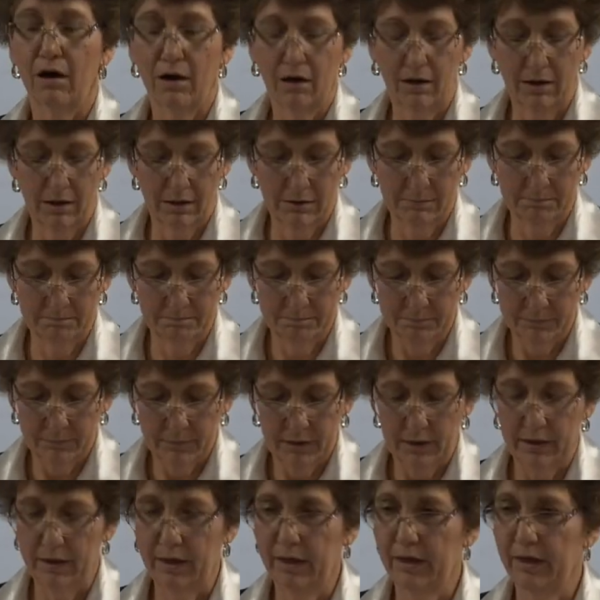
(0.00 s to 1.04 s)

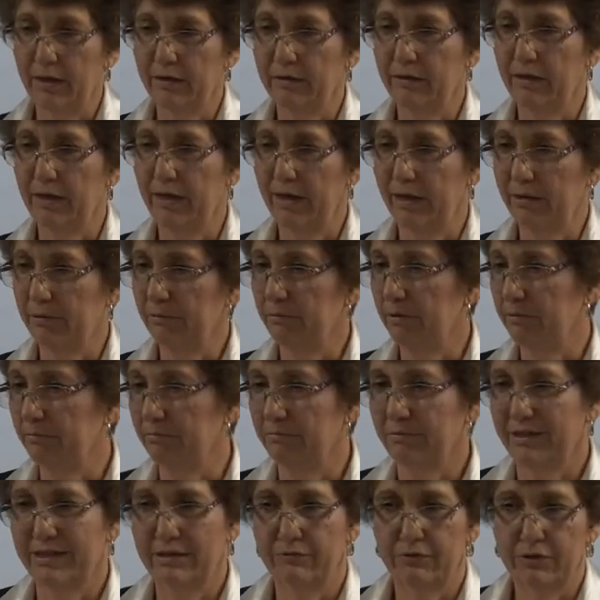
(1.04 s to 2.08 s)

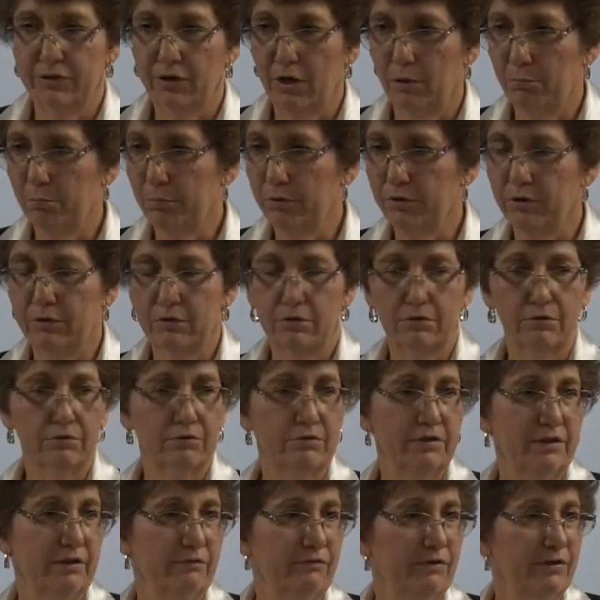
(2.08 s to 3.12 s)
and give a
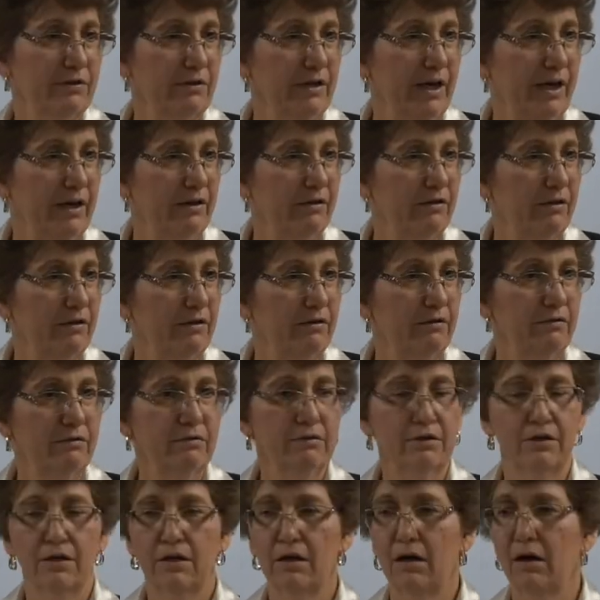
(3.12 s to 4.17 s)
number, give a
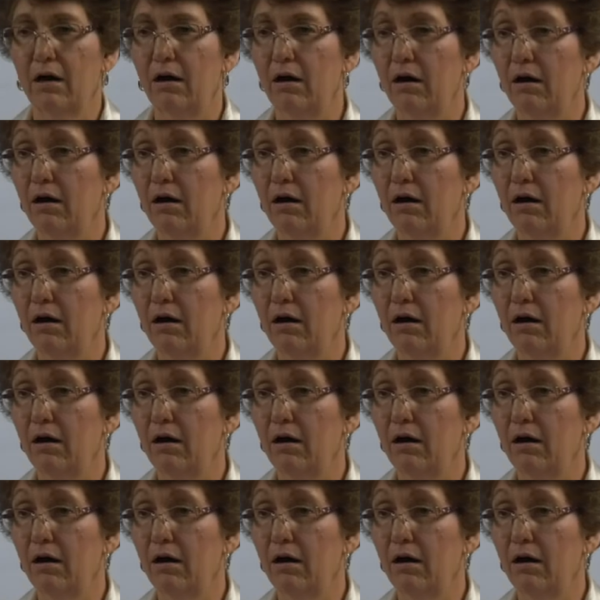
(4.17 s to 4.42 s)
letter.